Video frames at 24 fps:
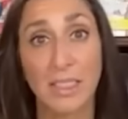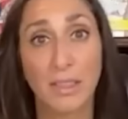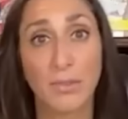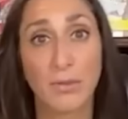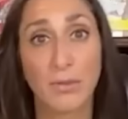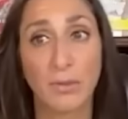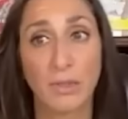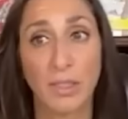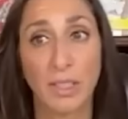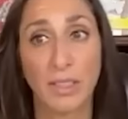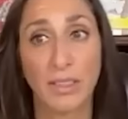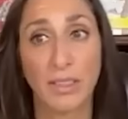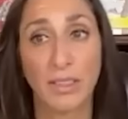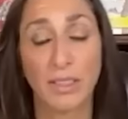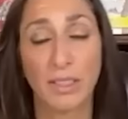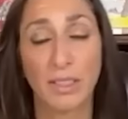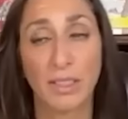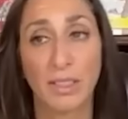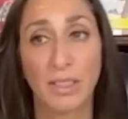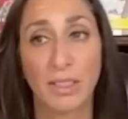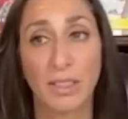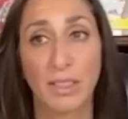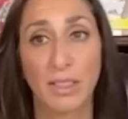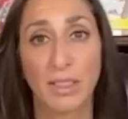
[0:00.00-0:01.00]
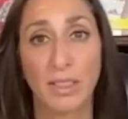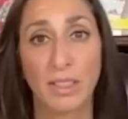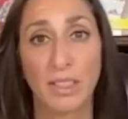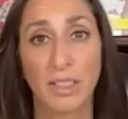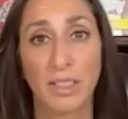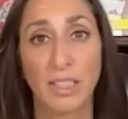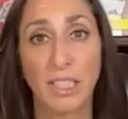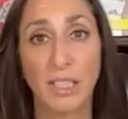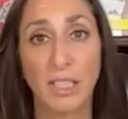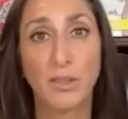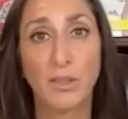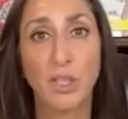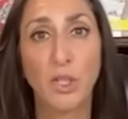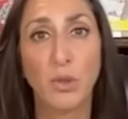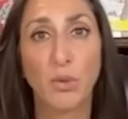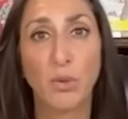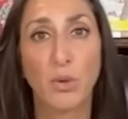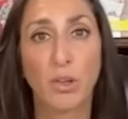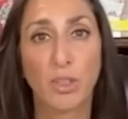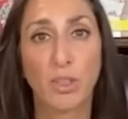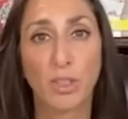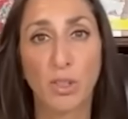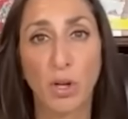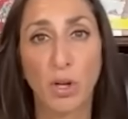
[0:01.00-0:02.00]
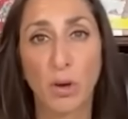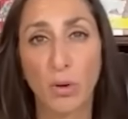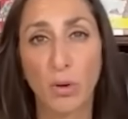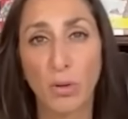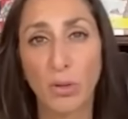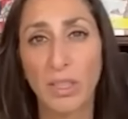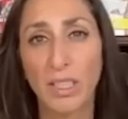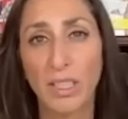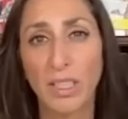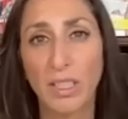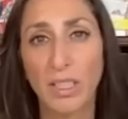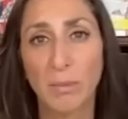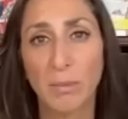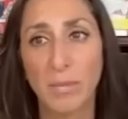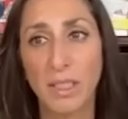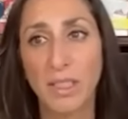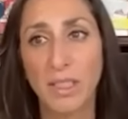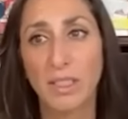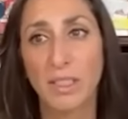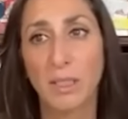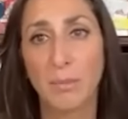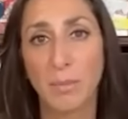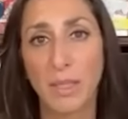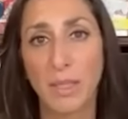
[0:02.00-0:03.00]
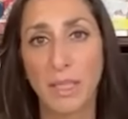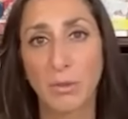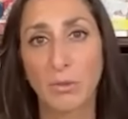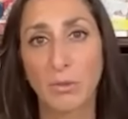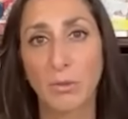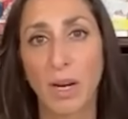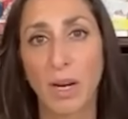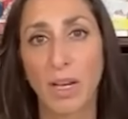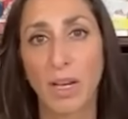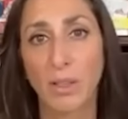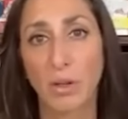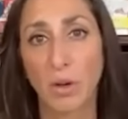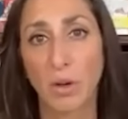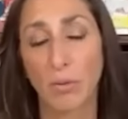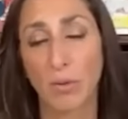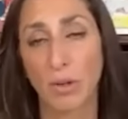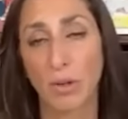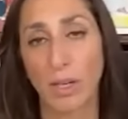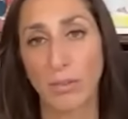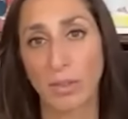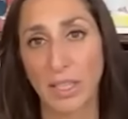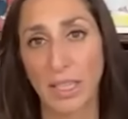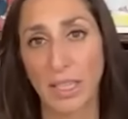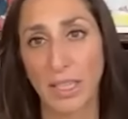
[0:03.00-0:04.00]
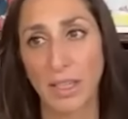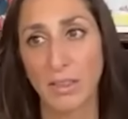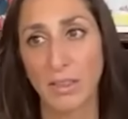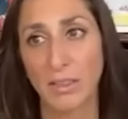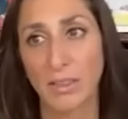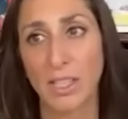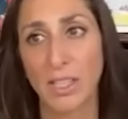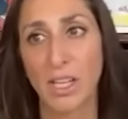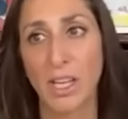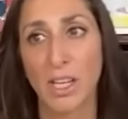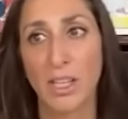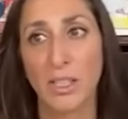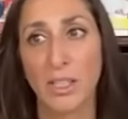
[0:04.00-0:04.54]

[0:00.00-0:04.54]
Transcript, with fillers: different, if you are totally committed to being right over everything else,